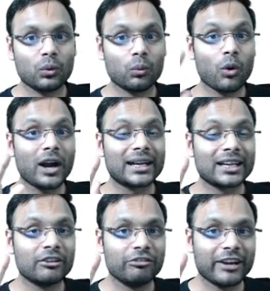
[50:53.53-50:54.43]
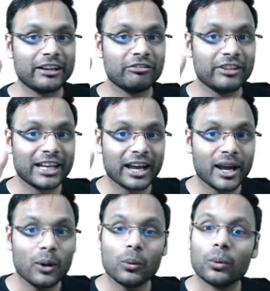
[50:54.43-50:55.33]
what? When we
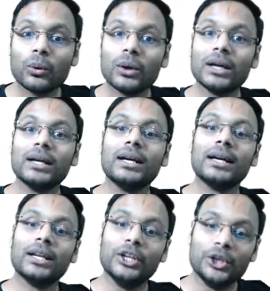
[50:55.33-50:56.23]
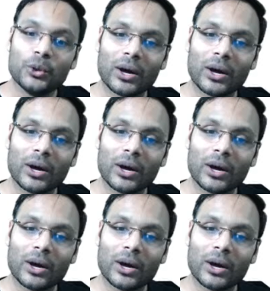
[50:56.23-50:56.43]
have new